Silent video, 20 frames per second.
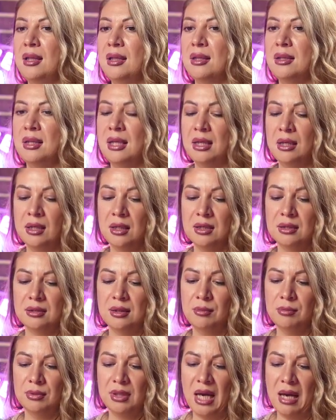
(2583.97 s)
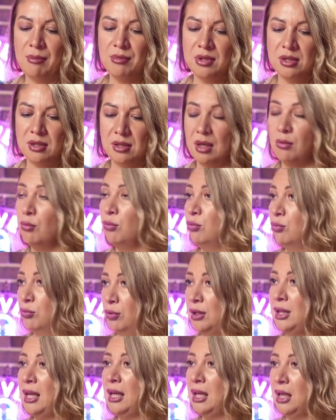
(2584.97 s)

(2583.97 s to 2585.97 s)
think sometimes when I